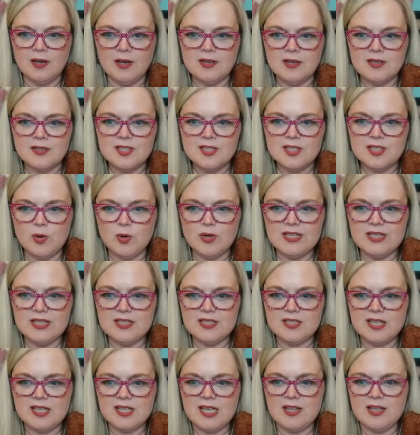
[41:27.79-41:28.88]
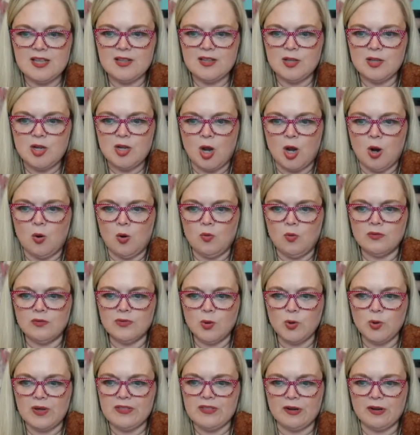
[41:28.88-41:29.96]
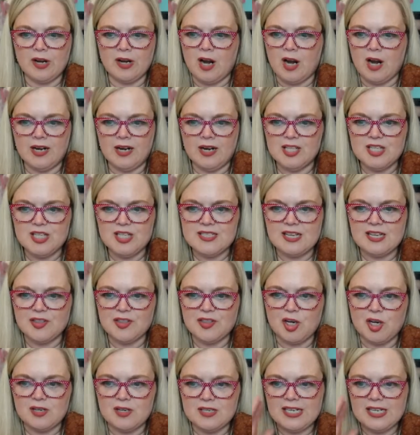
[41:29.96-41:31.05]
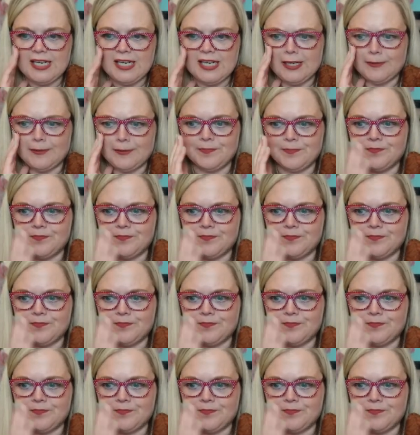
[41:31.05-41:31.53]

So does eh, no, the Withering Cottage is at 13.